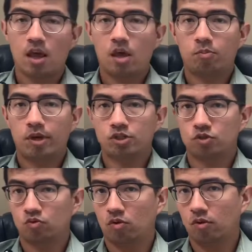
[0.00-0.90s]
and
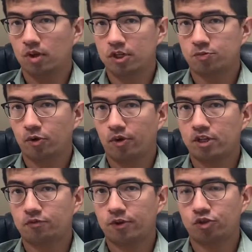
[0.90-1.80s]
patients will
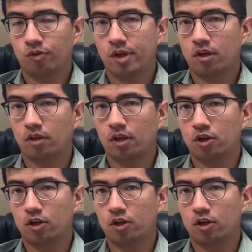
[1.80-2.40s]
experience fissure healing